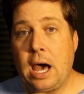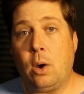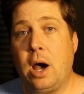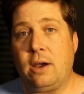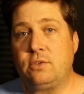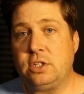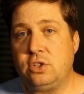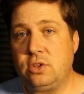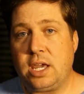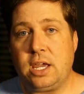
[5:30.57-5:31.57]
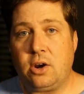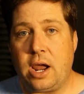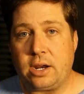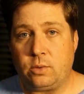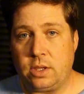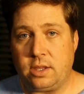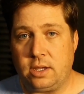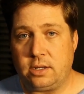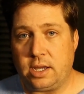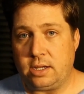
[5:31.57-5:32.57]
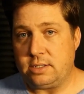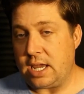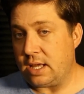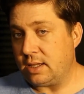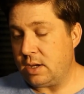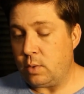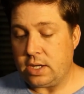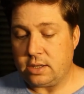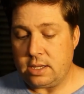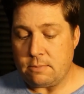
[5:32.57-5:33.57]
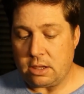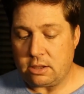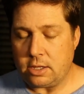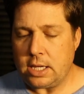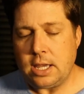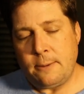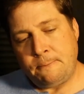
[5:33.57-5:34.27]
how often do they interact with it? Daily, weekly, monthly?